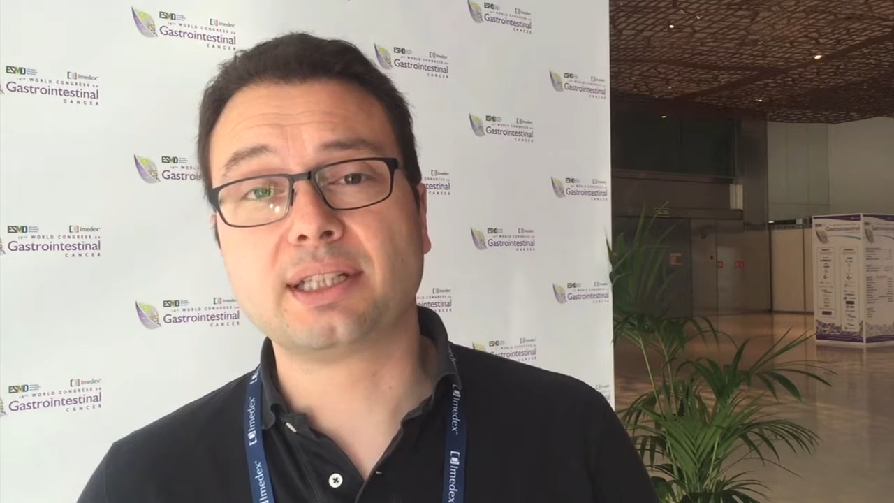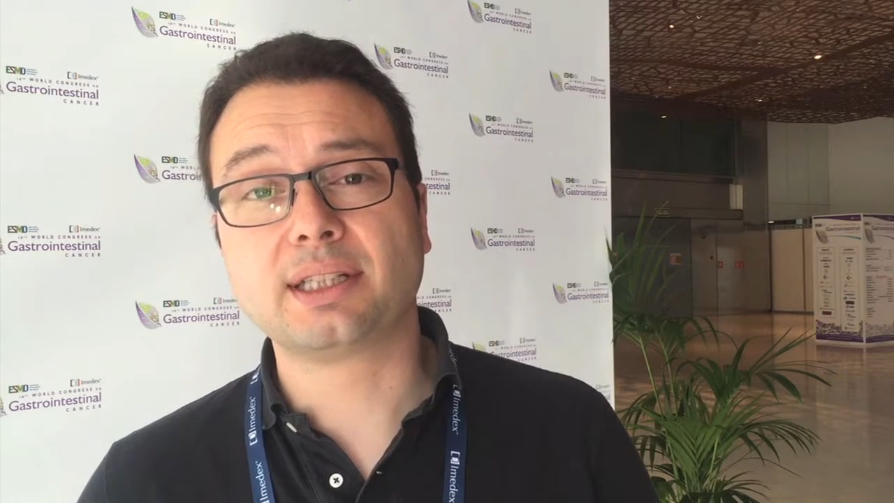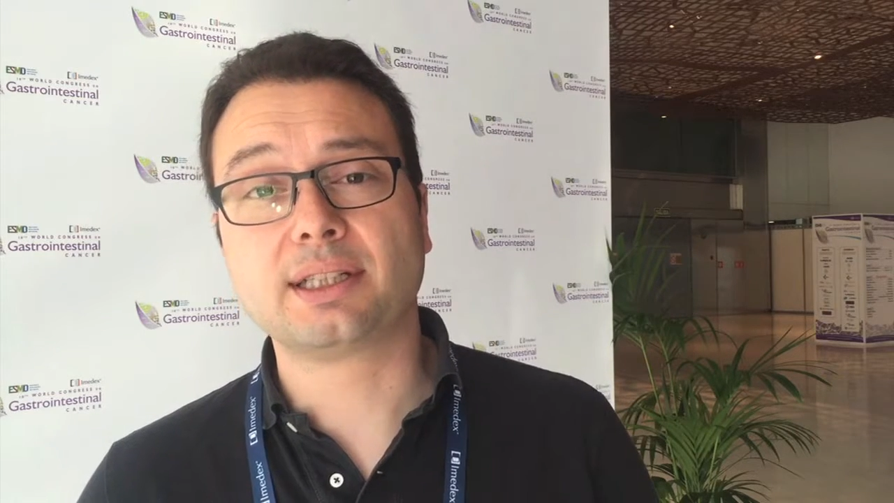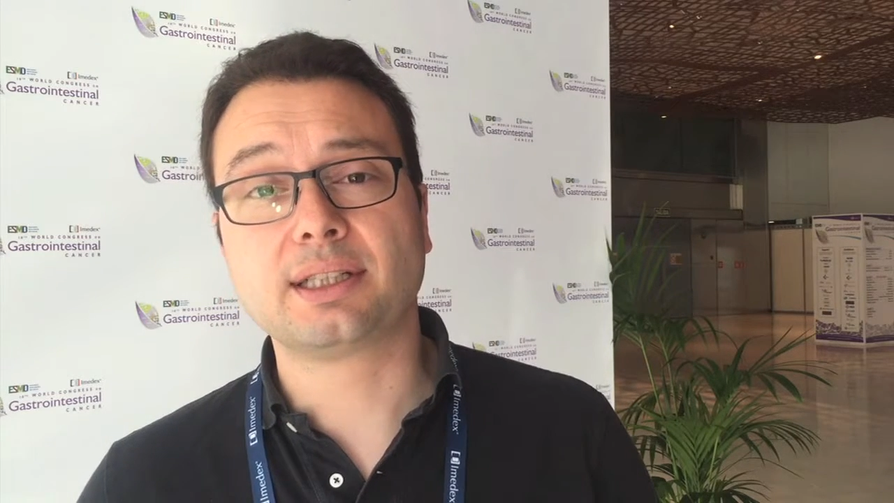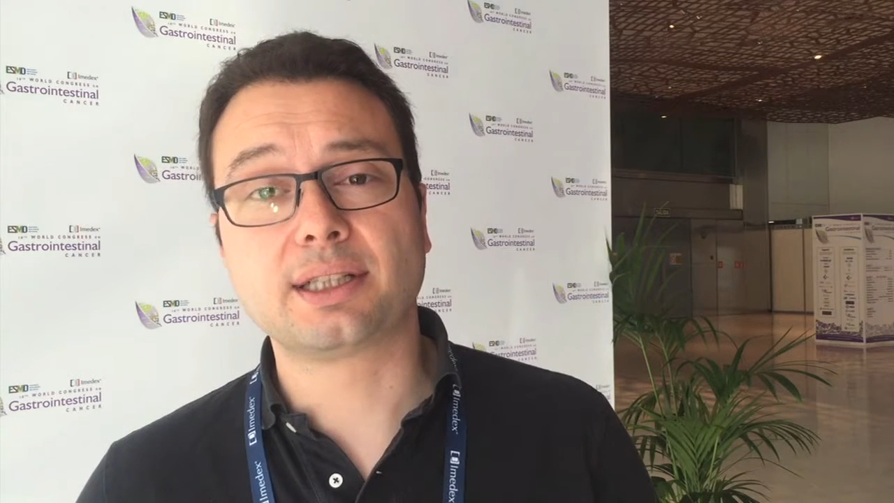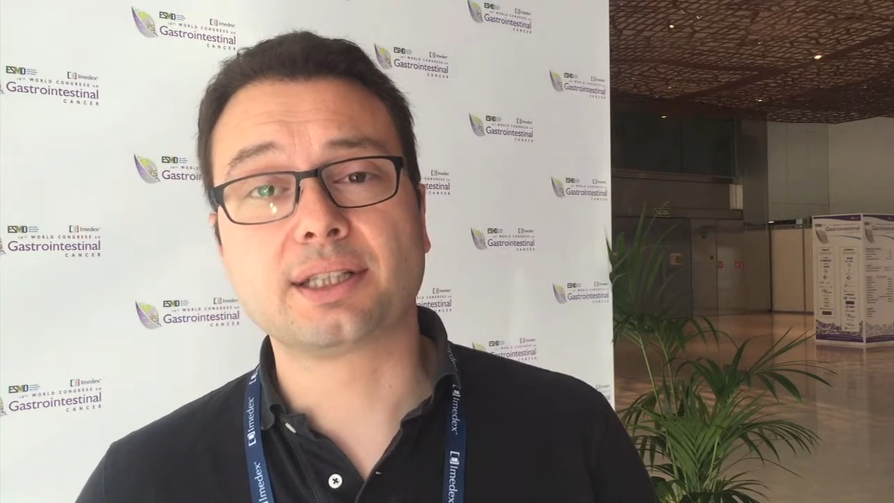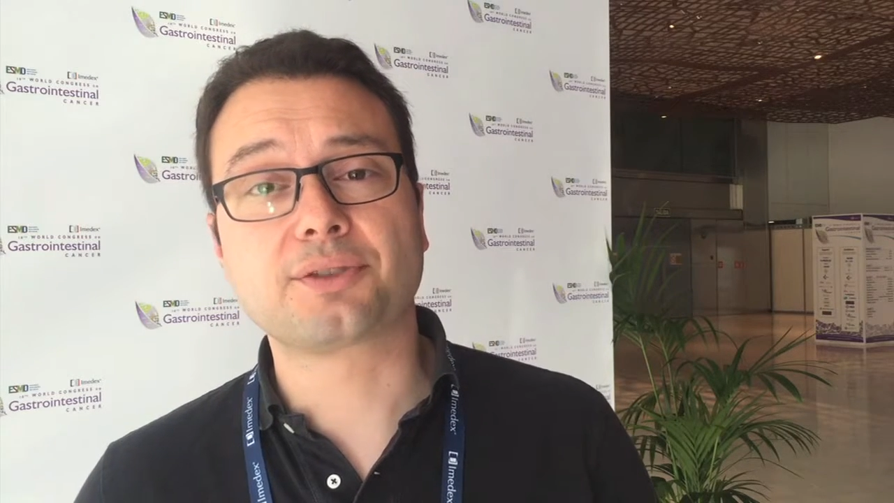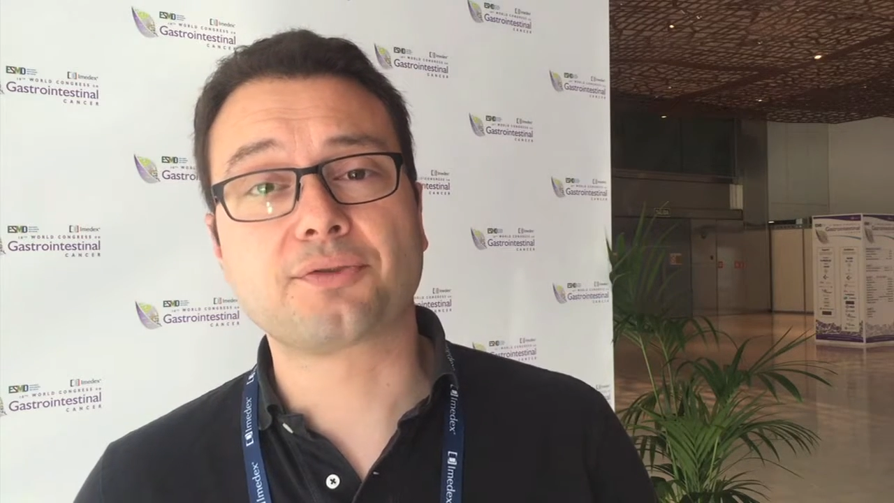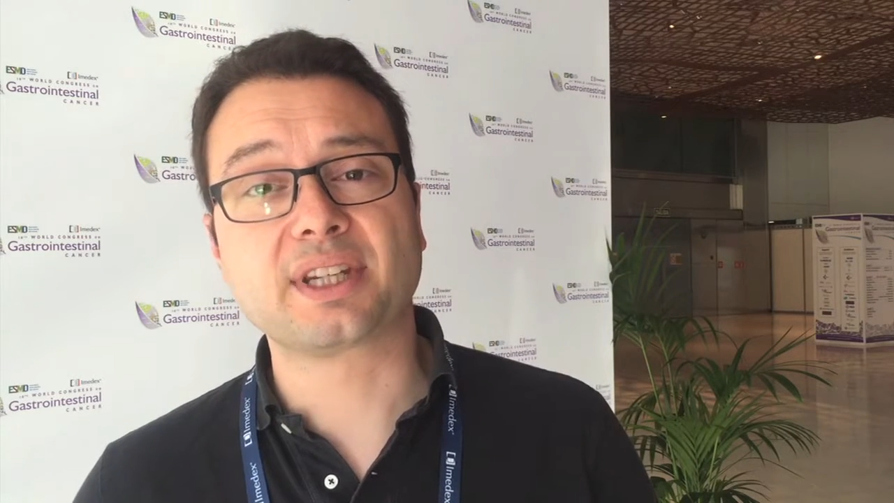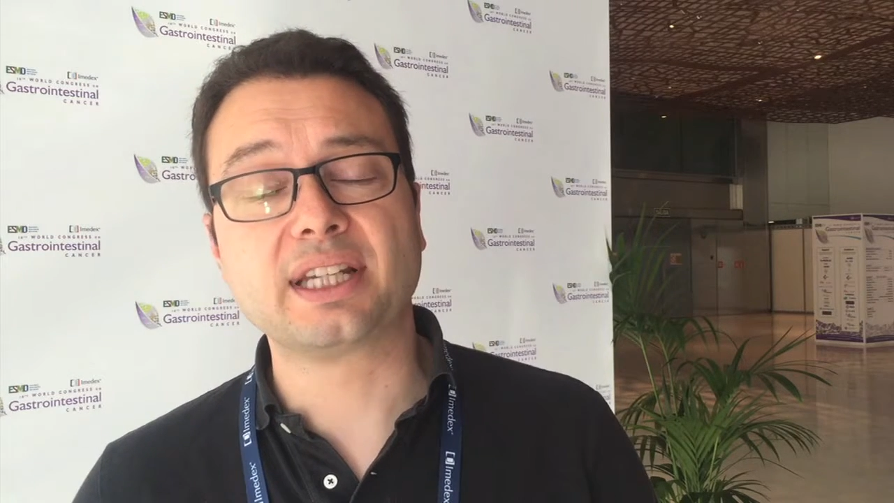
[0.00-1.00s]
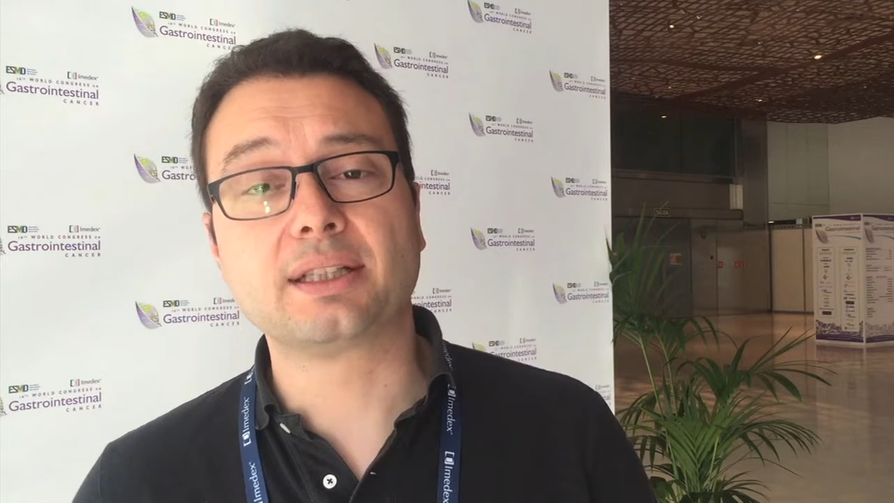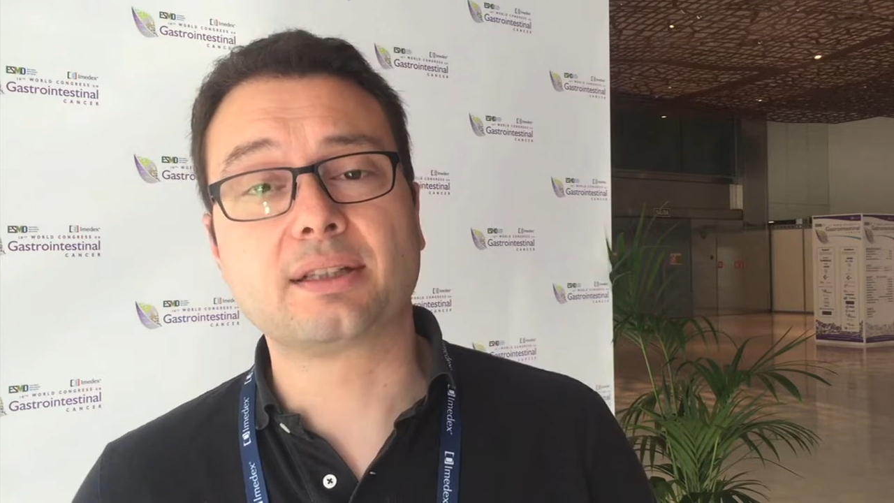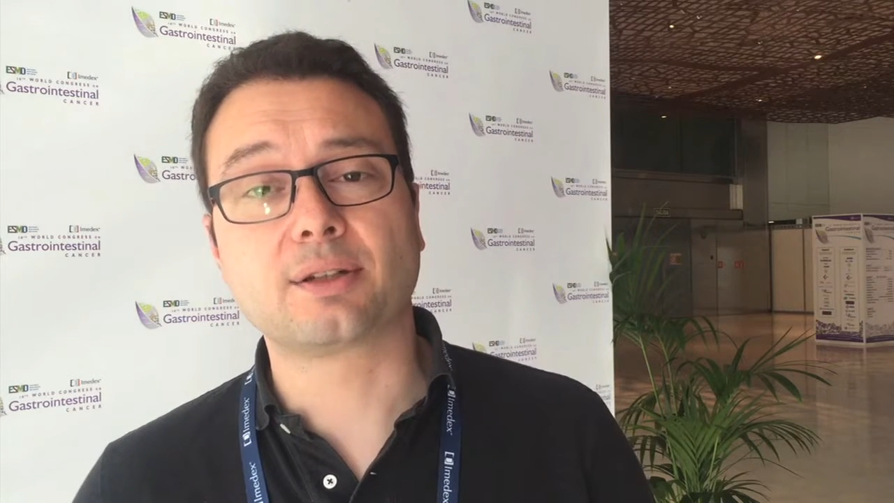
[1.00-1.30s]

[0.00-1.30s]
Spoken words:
in this field.